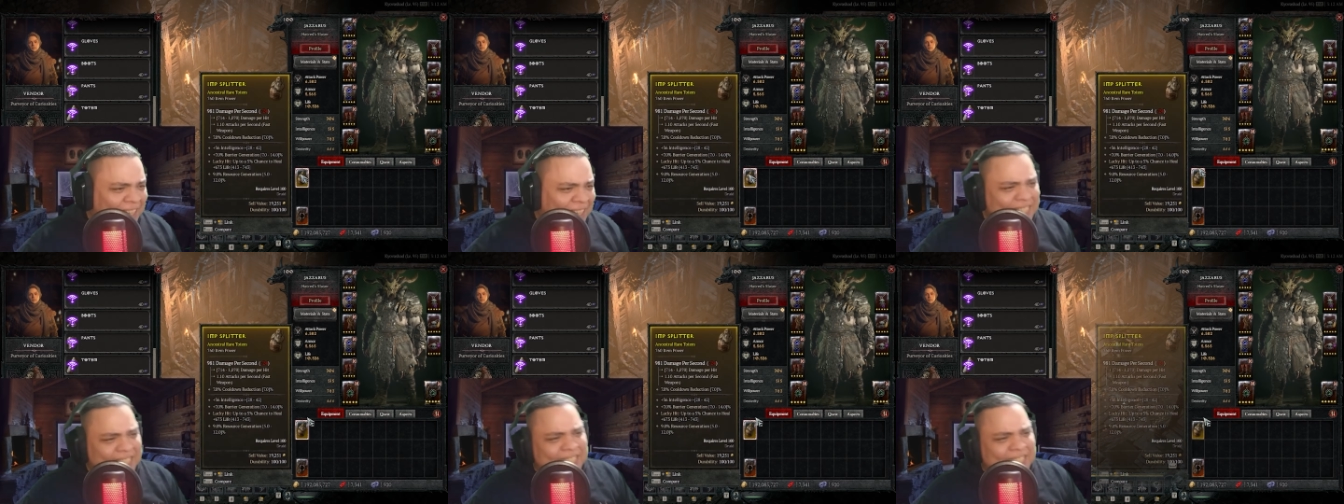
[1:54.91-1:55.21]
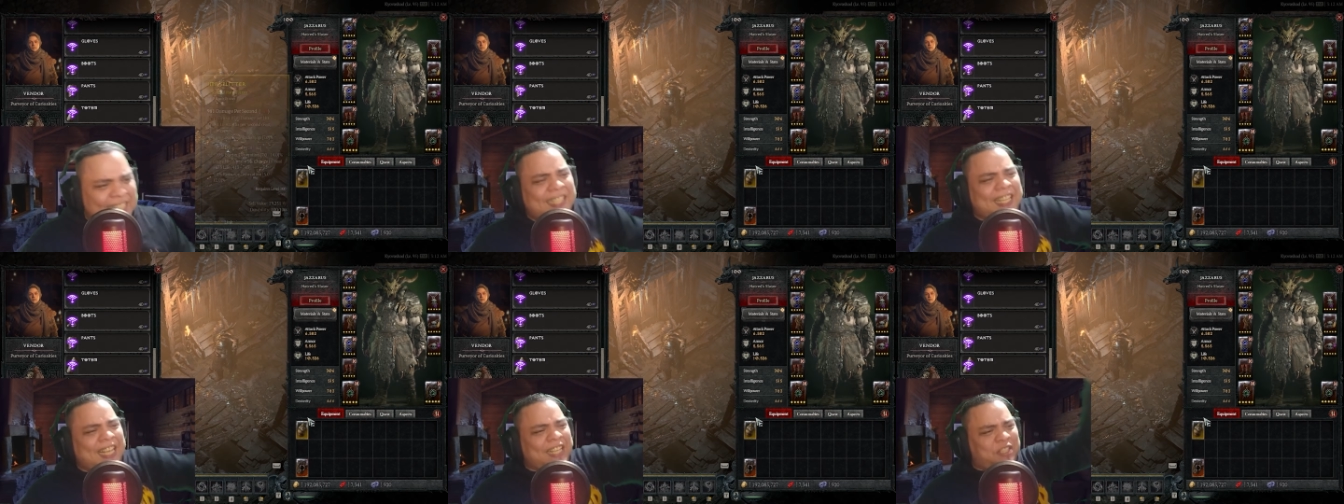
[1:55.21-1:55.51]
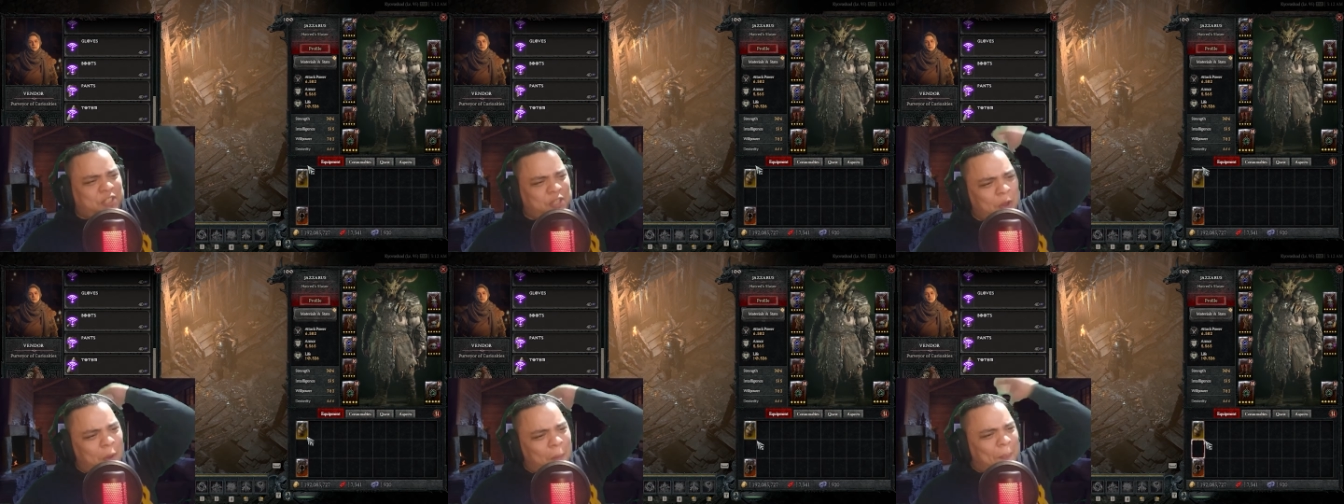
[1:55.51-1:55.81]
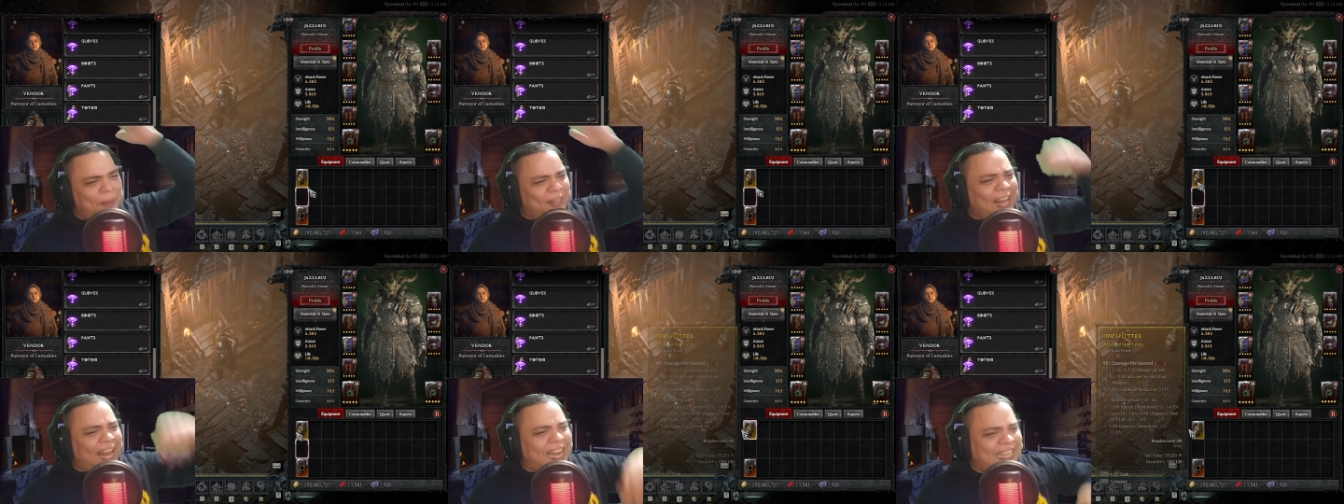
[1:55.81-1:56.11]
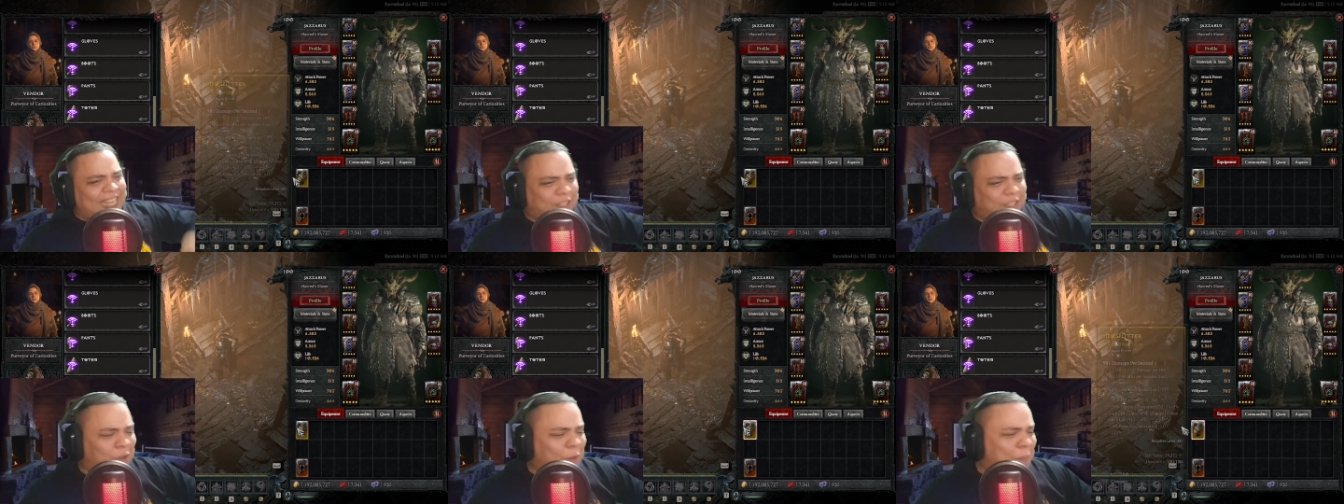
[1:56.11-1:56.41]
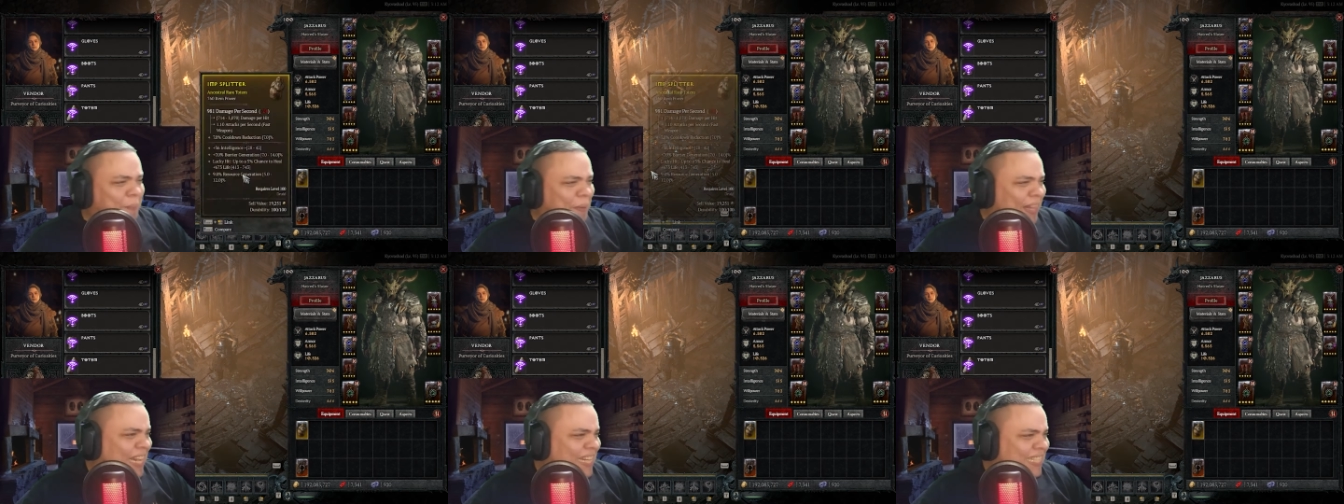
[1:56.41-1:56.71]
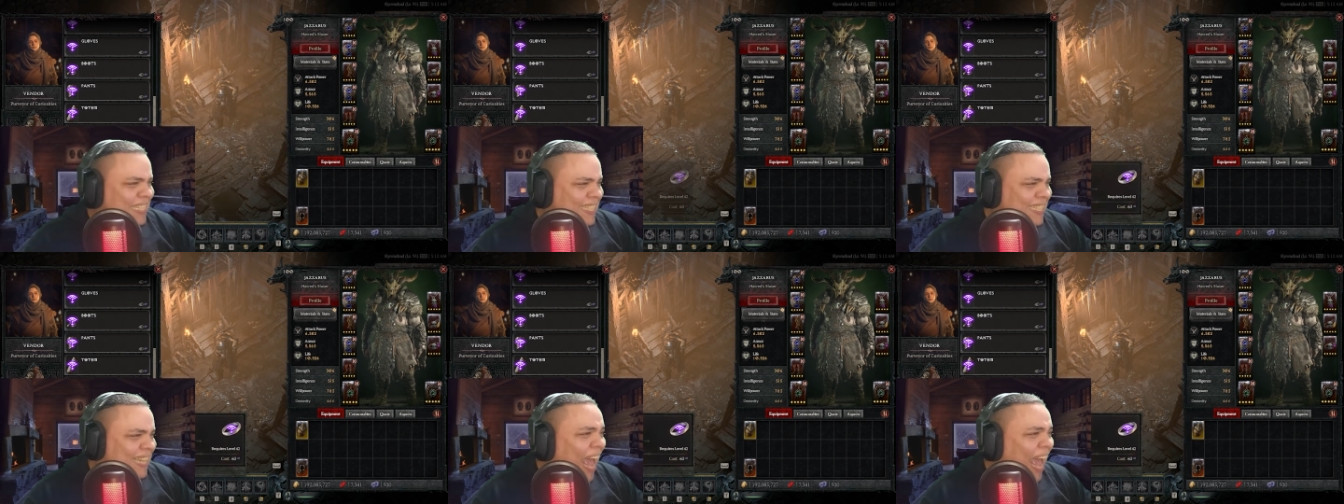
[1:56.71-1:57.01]
This is stupid and stupid
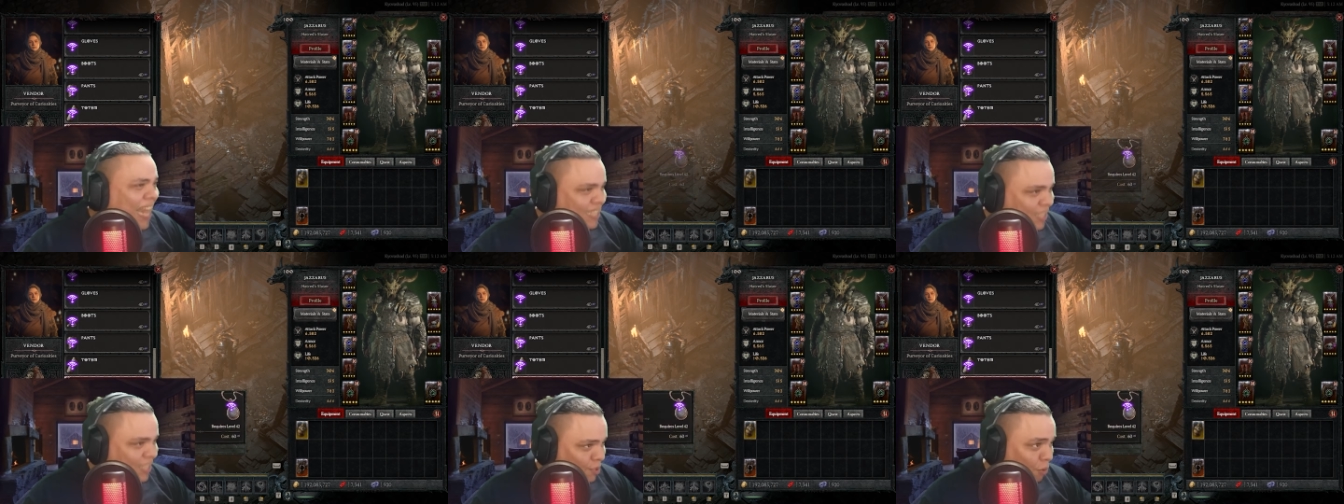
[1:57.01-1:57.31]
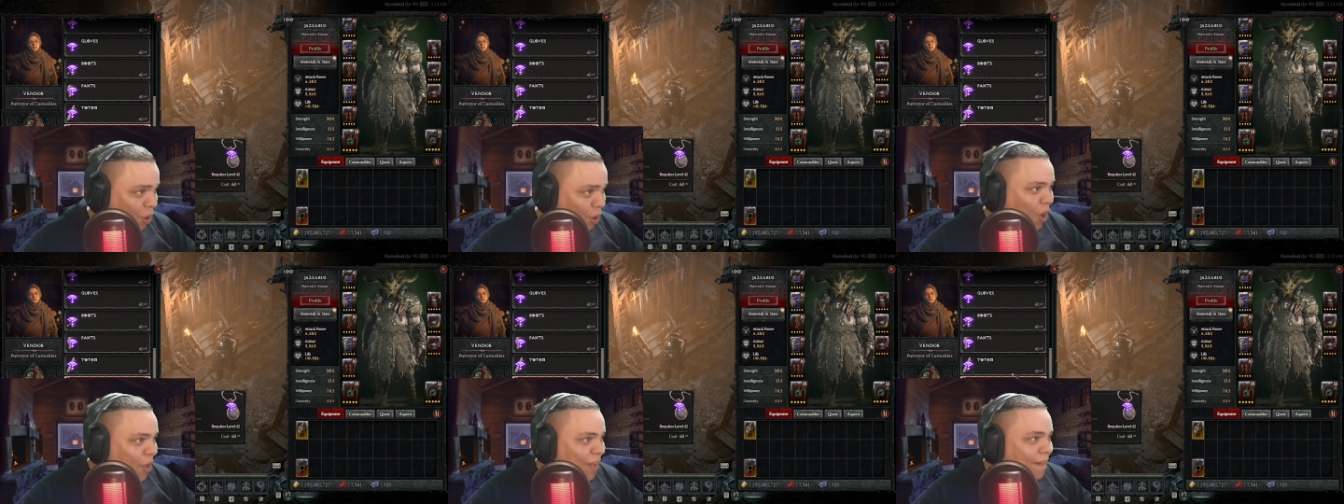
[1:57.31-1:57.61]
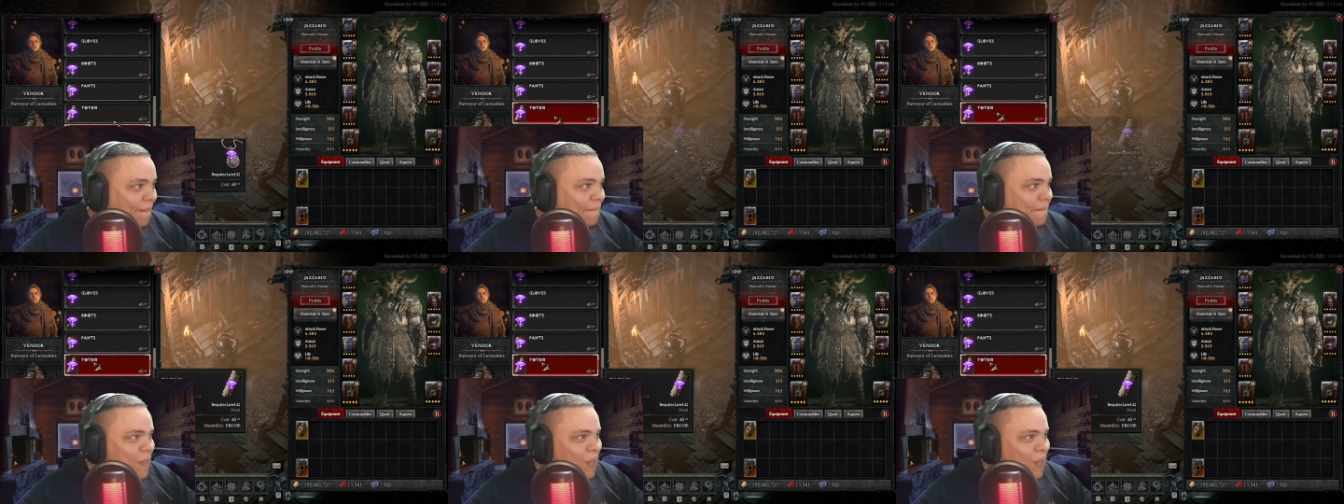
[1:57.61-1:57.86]
stats, brother.